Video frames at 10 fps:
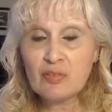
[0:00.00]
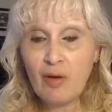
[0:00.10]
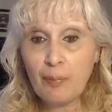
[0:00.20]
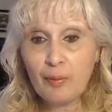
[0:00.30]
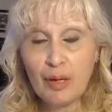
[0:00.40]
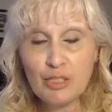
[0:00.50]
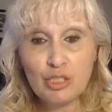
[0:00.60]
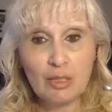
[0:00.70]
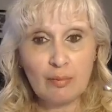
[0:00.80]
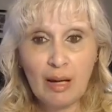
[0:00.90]
of
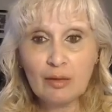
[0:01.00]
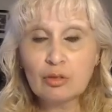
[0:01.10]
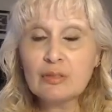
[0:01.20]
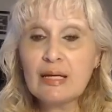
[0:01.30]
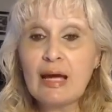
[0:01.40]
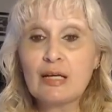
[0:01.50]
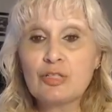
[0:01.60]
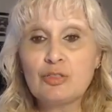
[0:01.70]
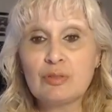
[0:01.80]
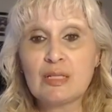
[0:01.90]
operation? Am I learning how to
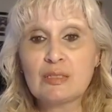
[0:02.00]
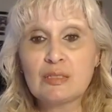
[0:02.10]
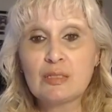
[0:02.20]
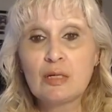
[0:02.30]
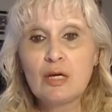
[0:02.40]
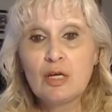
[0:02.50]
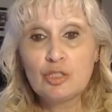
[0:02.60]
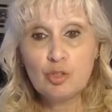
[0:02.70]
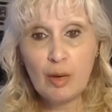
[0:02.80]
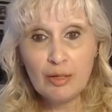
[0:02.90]
do this?
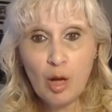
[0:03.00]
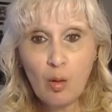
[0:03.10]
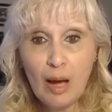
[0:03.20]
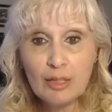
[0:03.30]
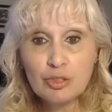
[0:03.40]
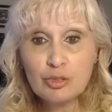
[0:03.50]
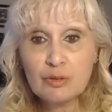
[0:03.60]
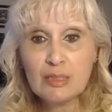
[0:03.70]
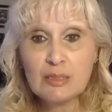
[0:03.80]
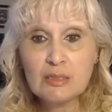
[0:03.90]
Do I know how to do
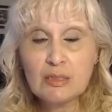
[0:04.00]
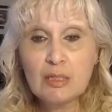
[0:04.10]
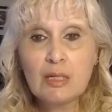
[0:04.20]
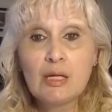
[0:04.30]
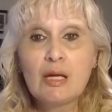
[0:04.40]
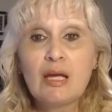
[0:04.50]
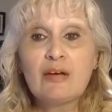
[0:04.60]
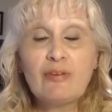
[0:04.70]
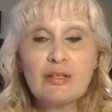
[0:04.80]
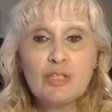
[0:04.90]
this?
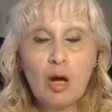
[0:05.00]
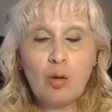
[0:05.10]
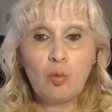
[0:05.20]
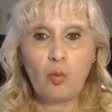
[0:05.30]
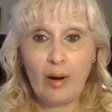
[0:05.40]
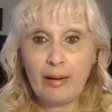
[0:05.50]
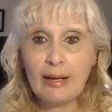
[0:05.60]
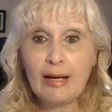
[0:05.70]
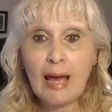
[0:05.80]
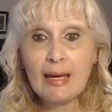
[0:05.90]
If I don't, where
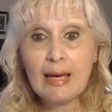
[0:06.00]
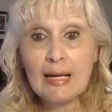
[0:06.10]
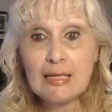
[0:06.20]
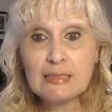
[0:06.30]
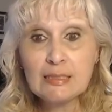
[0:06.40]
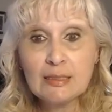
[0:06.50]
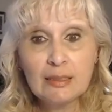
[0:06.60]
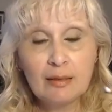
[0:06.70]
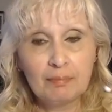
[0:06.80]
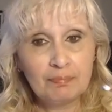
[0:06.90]
can I get it?
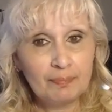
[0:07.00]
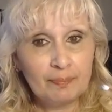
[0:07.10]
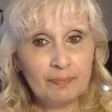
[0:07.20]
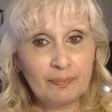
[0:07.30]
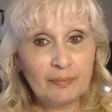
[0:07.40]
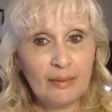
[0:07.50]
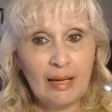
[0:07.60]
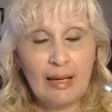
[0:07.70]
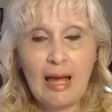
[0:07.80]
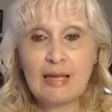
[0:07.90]

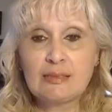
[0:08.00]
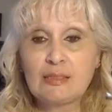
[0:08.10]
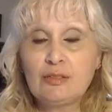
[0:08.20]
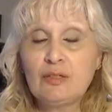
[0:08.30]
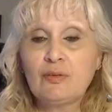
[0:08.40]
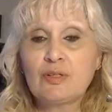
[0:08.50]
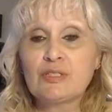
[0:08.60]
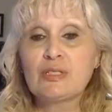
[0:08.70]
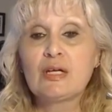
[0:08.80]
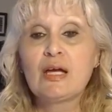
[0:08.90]
Ask the
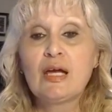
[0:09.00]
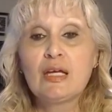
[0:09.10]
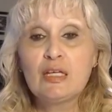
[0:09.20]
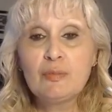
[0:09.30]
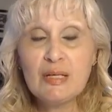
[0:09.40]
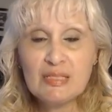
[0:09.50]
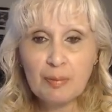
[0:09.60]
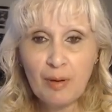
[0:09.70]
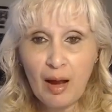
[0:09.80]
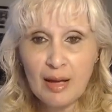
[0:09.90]
universe. You'd be
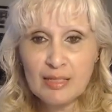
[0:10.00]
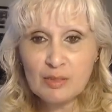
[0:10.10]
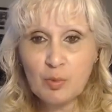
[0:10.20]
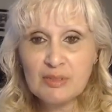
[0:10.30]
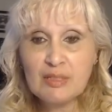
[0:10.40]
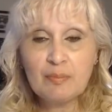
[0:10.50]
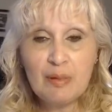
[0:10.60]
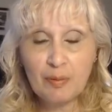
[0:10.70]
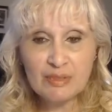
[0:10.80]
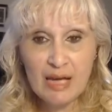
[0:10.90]
surprised what's in
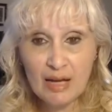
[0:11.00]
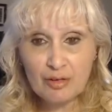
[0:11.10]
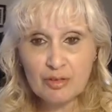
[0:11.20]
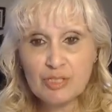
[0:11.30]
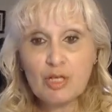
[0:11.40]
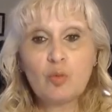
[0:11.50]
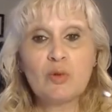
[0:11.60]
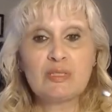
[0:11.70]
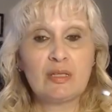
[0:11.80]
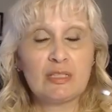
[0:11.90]
people's headers,
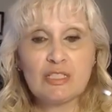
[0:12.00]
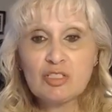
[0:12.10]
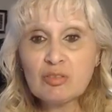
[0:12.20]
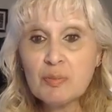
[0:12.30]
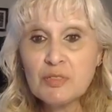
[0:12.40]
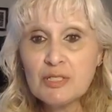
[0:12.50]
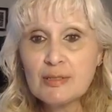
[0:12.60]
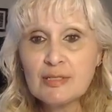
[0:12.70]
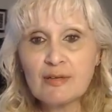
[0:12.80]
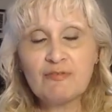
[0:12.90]
what's in the
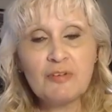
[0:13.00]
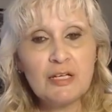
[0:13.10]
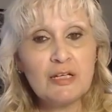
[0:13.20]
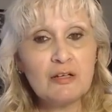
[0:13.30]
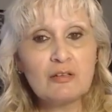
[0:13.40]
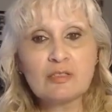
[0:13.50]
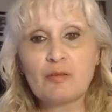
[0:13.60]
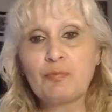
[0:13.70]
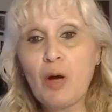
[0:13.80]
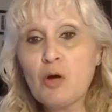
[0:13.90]
descriptions of videos,
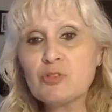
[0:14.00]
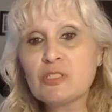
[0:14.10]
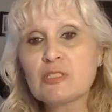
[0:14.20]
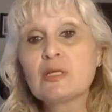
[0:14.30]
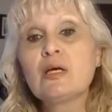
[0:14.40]
of posts.